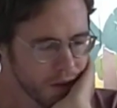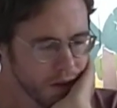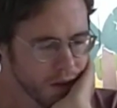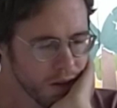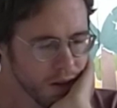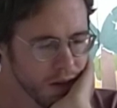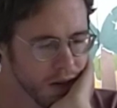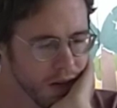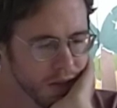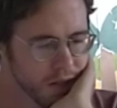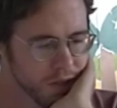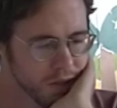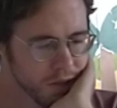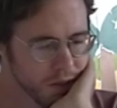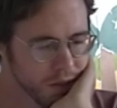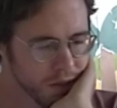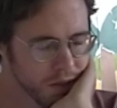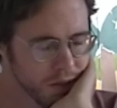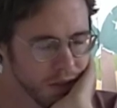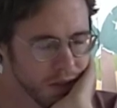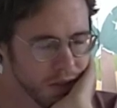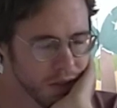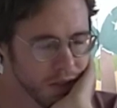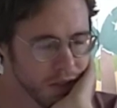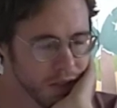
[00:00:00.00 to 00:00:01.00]
Alright,
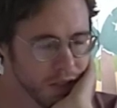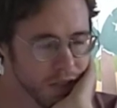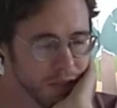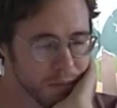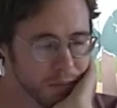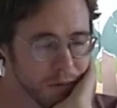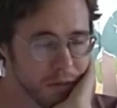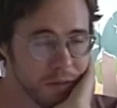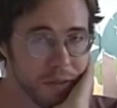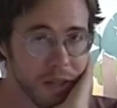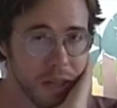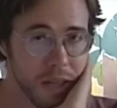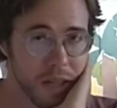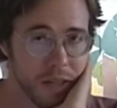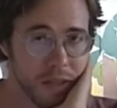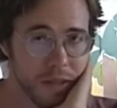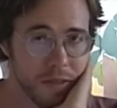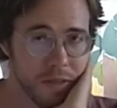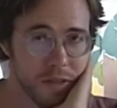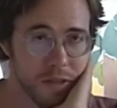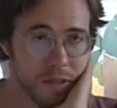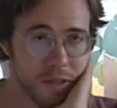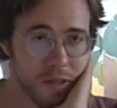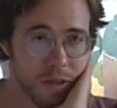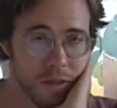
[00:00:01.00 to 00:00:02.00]
so let's move on. If
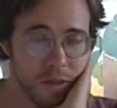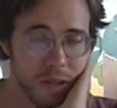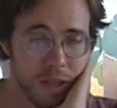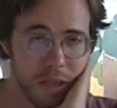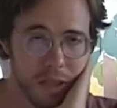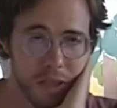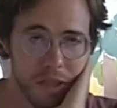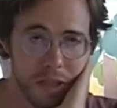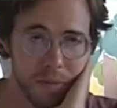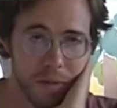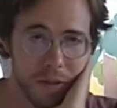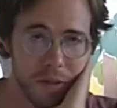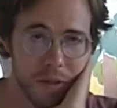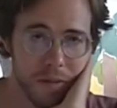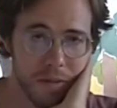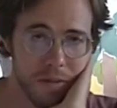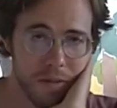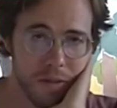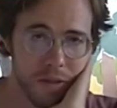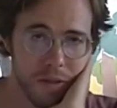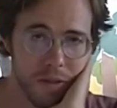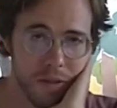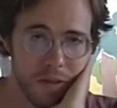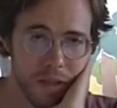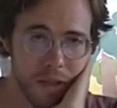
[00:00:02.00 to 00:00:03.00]
there's no questions about
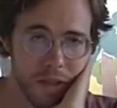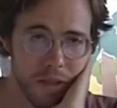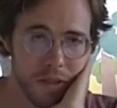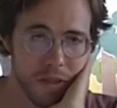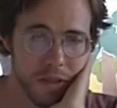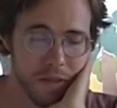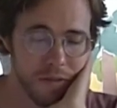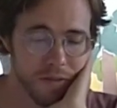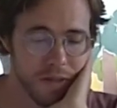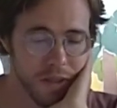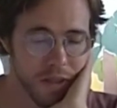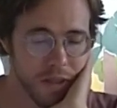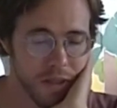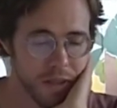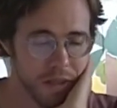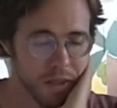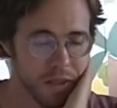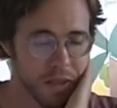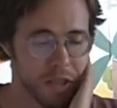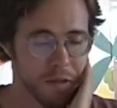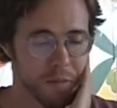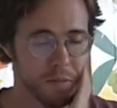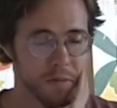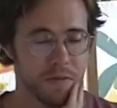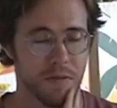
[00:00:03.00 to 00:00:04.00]
those things so far,
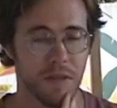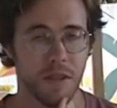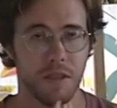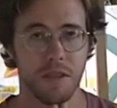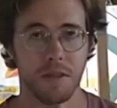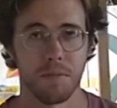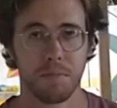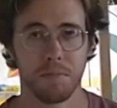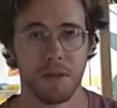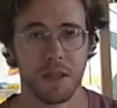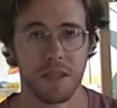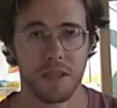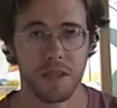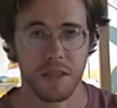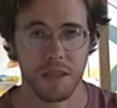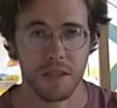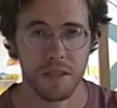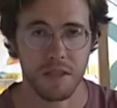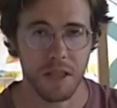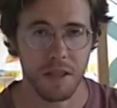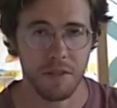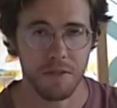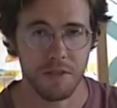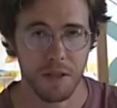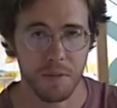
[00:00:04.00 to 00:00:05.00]
let's move on to basic
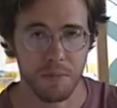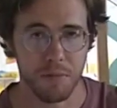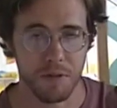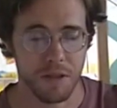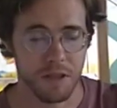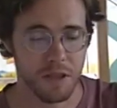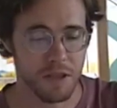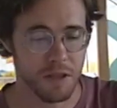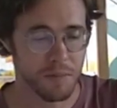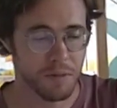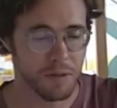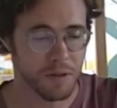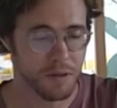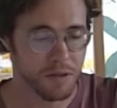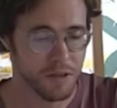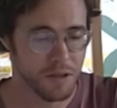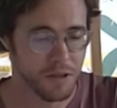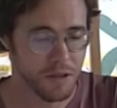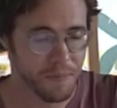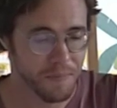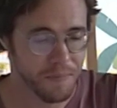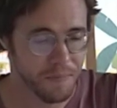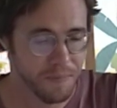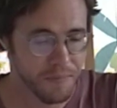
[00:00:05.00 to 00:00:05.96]
safety principles.